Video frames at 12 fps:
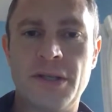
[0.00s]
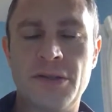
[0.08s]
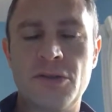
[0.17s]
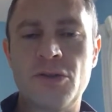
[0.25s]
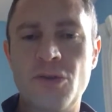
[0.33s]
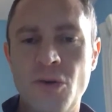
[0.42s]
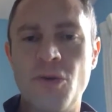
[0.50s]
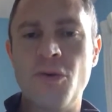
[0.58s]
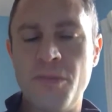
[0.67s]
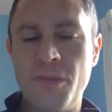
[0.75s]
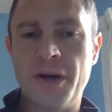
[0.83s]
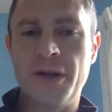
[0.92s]
and so
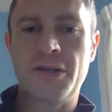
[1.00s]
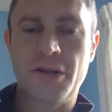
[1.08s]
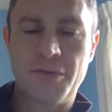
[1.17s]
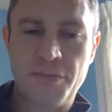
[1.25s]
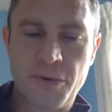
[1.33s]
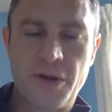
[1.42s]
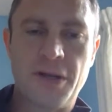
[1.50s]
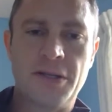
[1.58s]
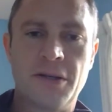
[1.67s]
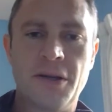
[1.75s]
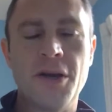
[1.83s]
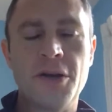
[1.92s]

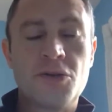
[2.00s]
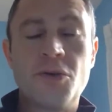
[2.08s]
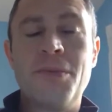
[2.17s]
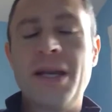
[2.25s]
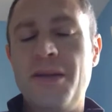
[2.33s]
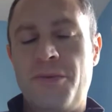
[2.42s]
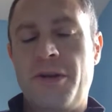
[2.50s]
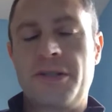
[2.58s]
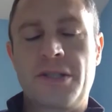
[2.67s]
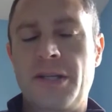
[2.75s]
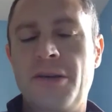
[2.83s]
many projects.